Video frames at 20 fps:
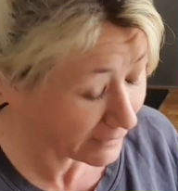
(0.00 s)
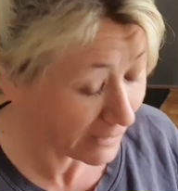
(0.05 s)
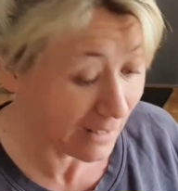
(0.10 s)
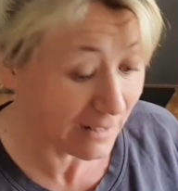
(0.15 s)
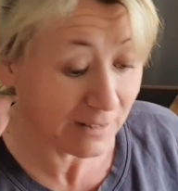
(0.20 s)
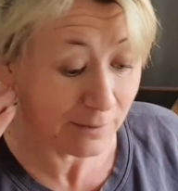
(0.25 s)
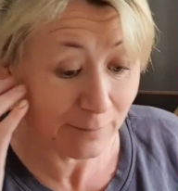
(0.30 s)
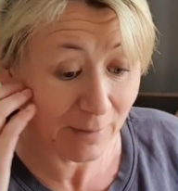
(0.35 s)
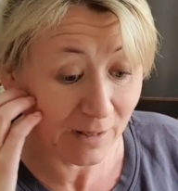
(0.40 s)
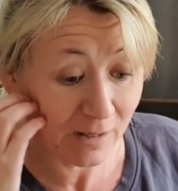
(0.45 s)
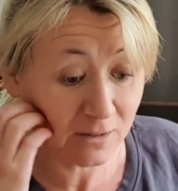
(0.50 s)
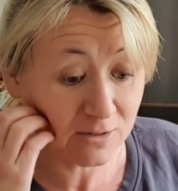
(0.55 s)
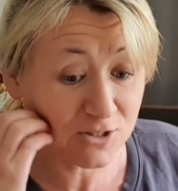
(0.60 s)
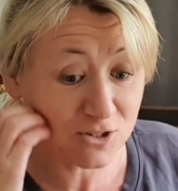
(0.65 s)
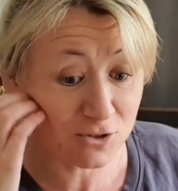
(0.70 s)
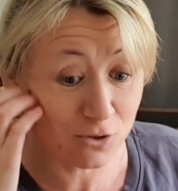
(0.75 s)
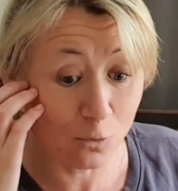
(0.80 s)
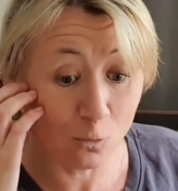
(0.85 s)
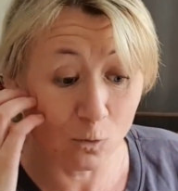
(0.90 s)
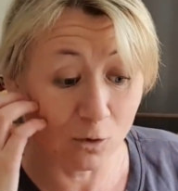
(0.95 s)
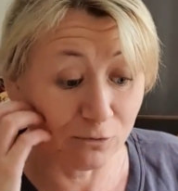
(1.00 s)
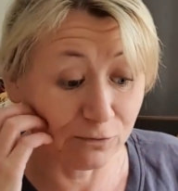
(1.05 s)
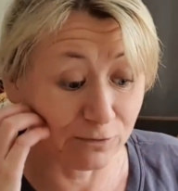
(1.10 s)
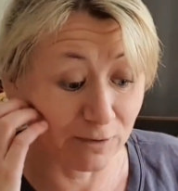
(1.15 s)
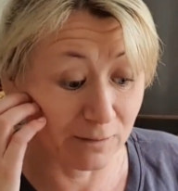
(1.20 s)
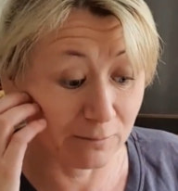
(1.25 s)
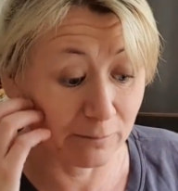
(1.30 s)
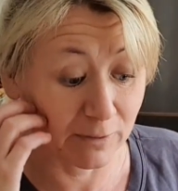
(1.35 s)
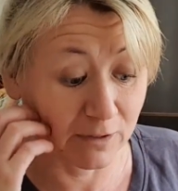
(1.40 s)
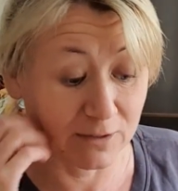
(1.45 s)
Anyway, I'll stop
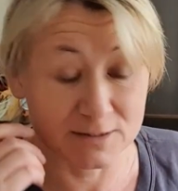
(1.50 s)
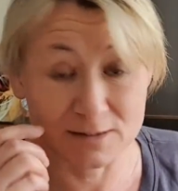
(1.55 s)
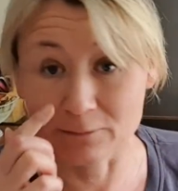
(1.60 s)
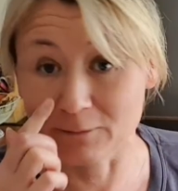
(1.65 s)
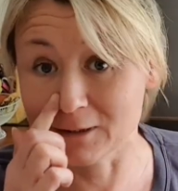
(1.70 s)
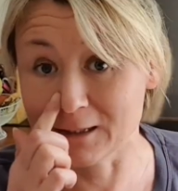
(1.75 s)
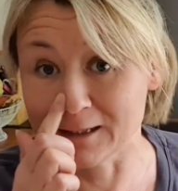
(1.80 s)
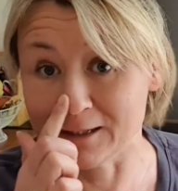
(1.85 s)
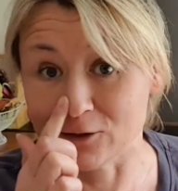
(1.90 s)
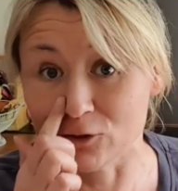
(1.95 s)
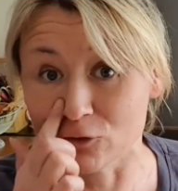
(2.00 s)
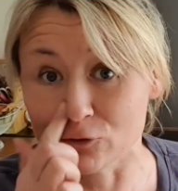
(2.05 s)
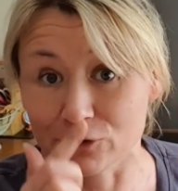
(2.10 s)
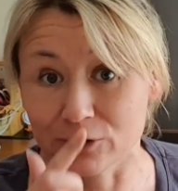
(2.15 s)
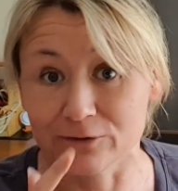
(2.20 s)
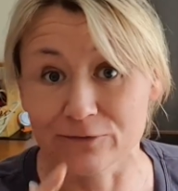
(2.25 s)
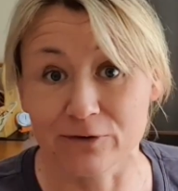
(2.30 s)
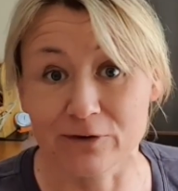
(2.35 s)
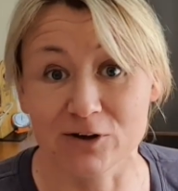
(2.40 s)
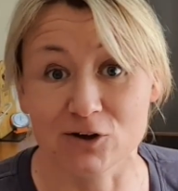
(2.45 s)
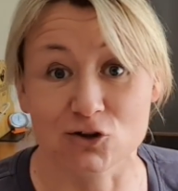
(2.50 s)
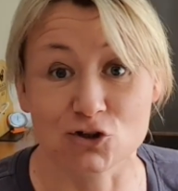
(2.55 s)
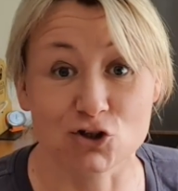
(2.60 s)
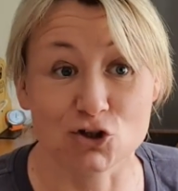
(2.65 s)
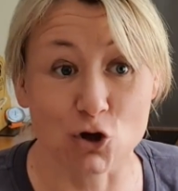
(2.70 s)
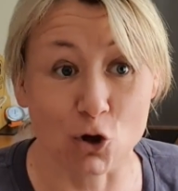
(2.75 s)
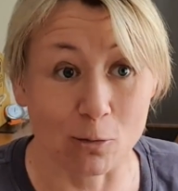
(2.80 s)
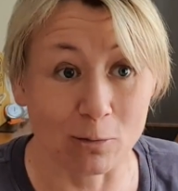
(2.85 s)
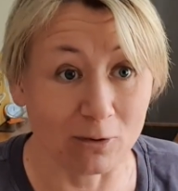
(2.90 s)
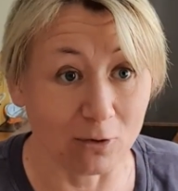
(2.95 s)
waffling because I'm clearly not doing a very good
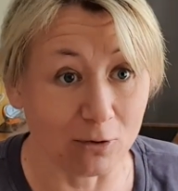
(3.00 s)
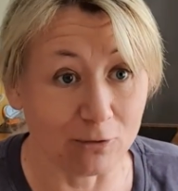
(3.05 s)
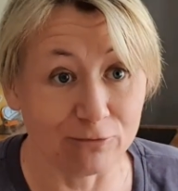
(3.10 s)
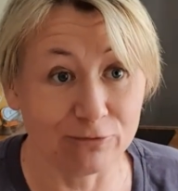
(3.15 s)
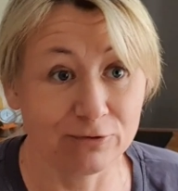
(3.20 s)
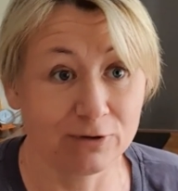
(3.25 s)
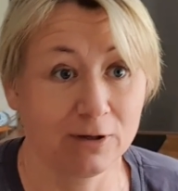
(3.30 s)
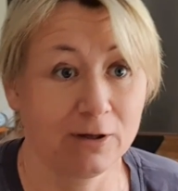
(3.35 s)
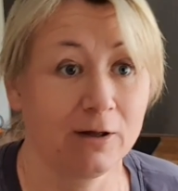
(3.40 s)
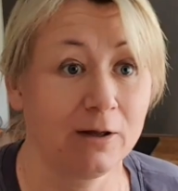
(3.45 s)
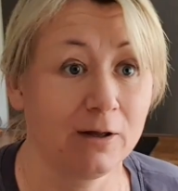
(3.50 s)
job of